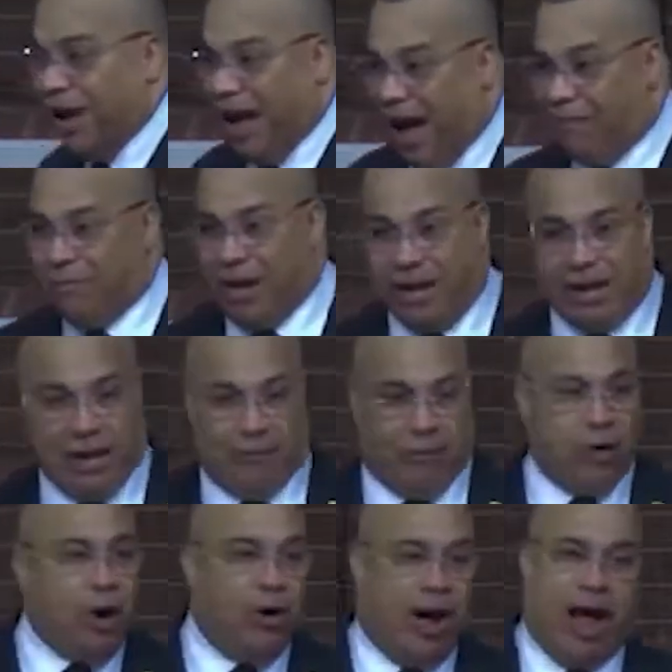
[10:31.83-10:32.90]
I mean, if
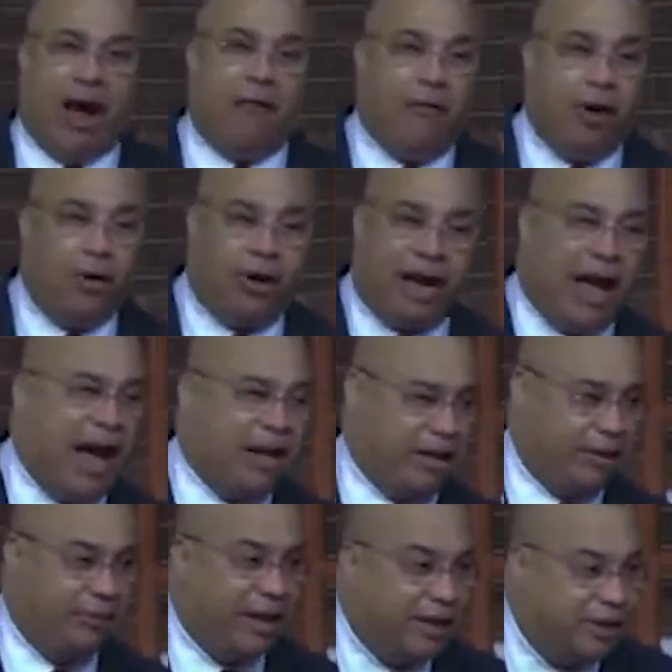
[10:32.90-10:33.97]
you don't have no
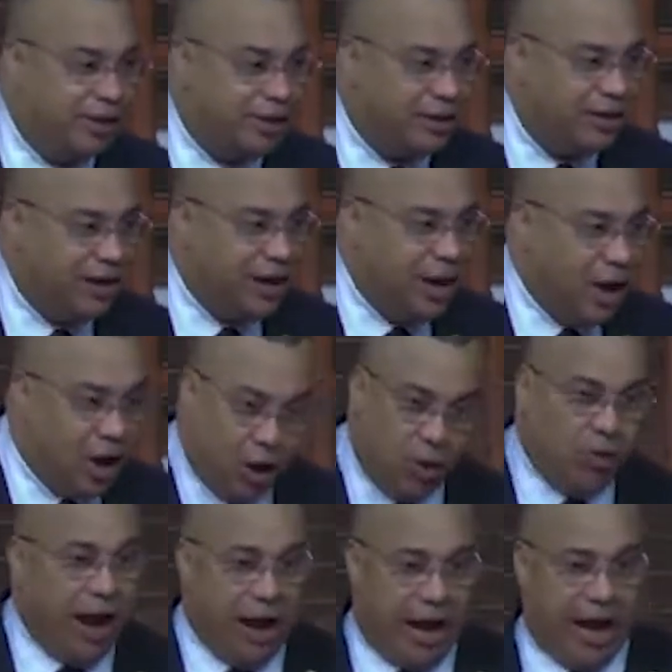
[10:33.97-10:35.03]
condemnation,
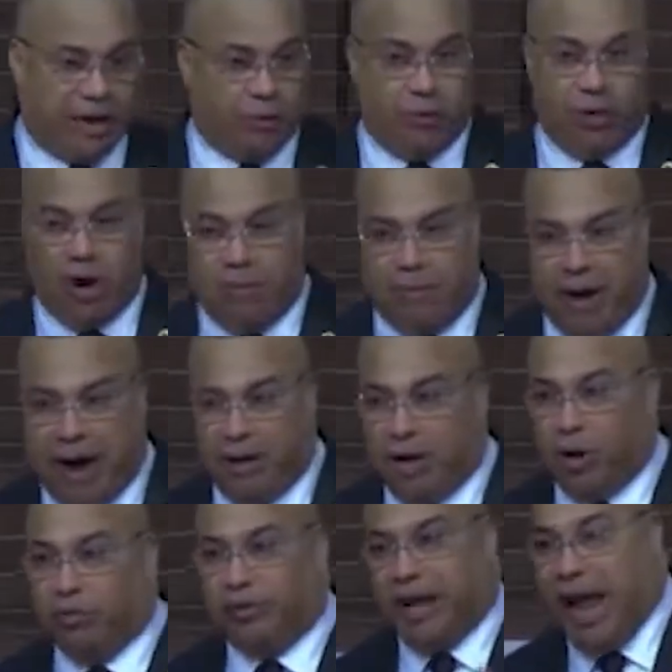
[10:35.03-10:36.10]
you ain't got to worry about
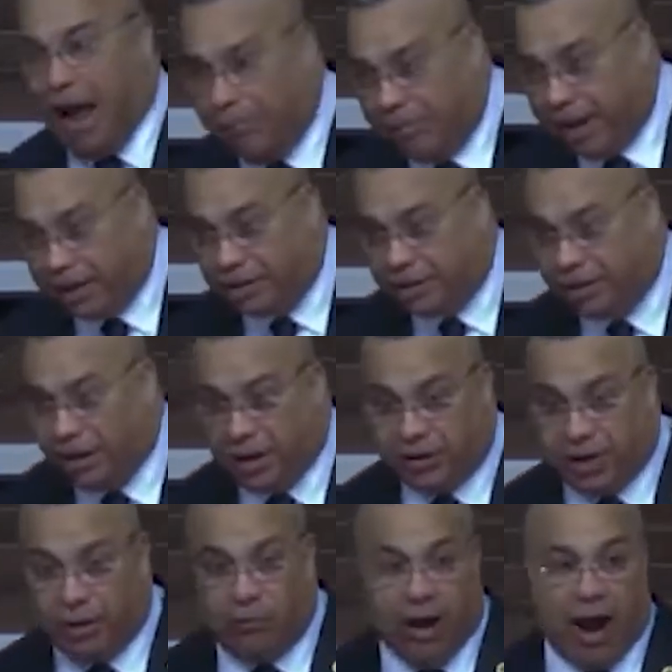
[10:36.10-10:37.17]
no damnation,
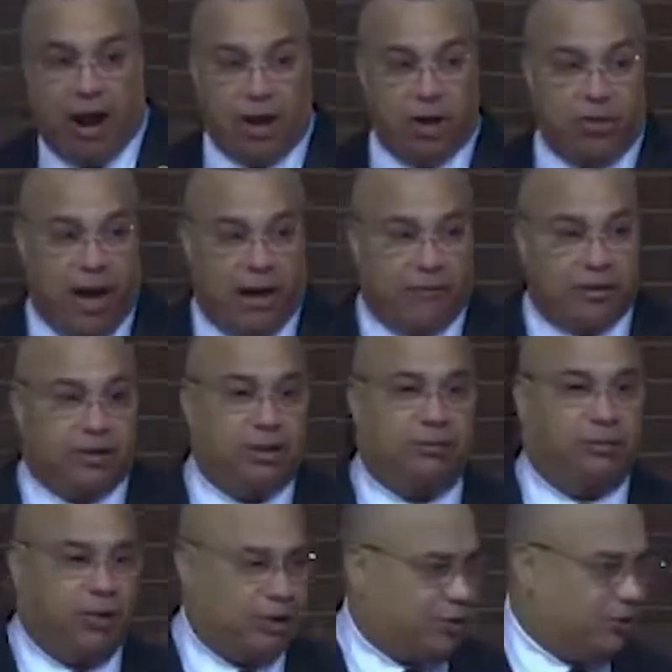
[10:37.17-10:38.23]
then why are you having some
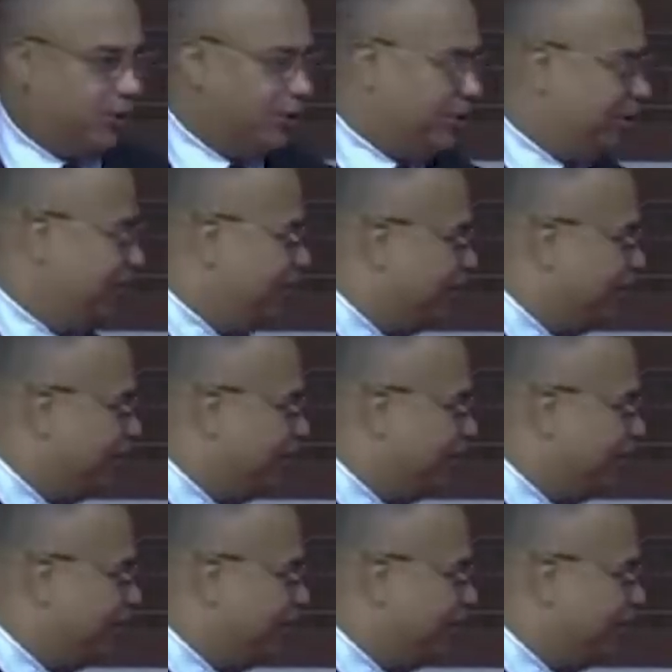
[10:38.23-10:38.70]
frustration?